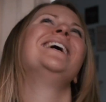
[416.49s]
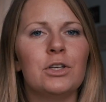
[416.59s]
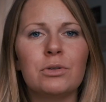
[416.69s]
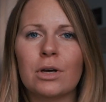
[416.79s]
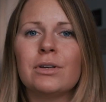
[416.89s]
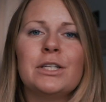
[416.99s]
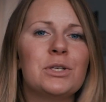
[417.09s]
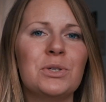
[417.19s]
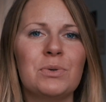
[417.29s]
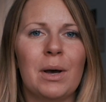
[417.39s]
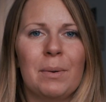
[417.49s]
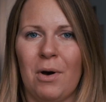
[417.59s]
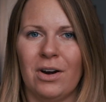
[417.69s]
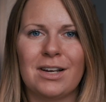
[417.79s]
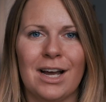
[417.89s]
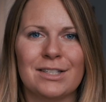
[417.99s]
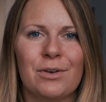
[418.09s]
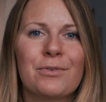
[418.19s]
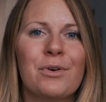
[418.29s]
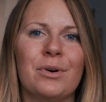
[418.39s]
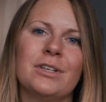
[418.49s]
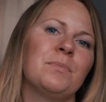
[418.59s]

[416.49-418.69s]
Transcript: You don't need to do a podcast, of course,